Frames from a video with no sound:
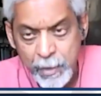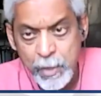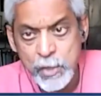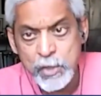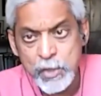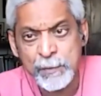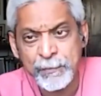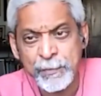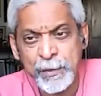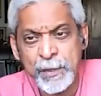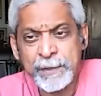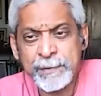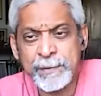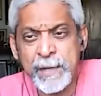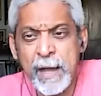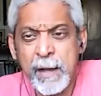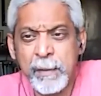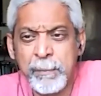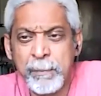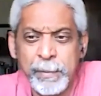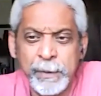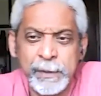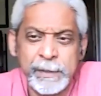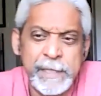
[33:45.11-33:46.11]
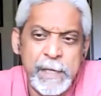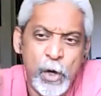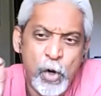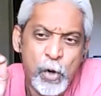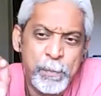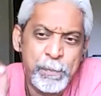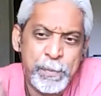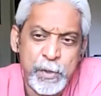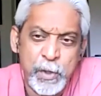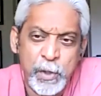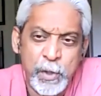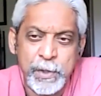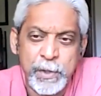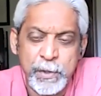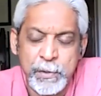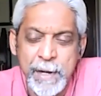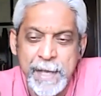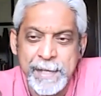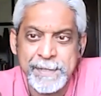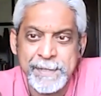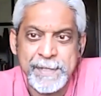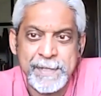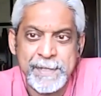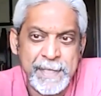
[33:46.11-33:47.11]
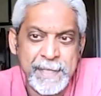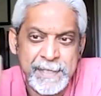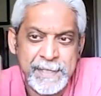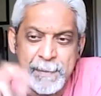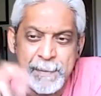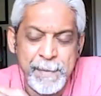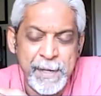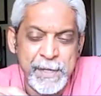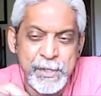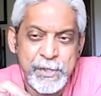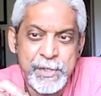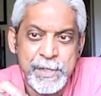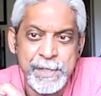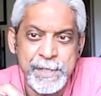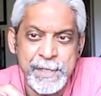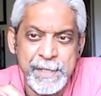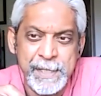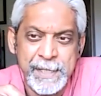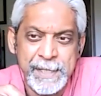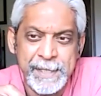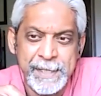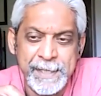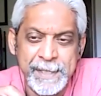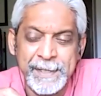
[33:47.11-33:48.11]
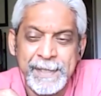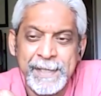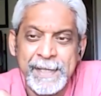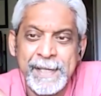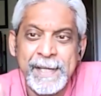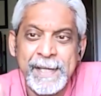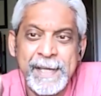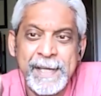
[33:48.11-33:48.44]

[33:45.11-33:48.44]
So, for example, the opioid crisis, as I mentioned earlier,